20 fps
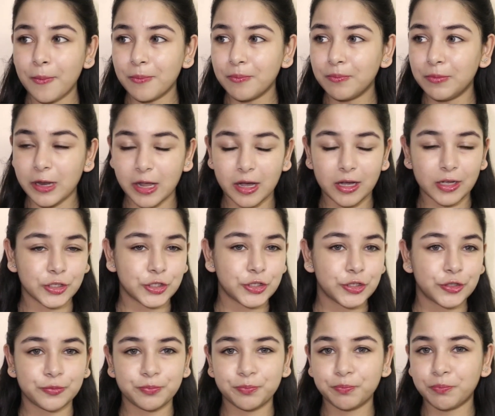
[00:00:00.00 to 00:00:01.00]

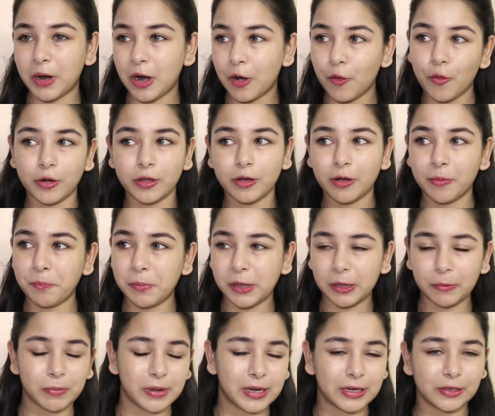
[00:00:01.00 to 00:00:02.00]
blush, powder,
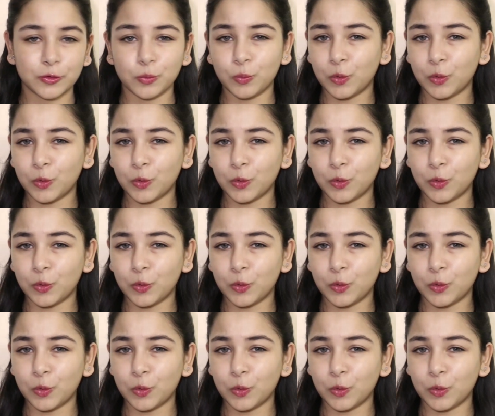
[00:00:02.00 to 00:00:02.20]
pigments,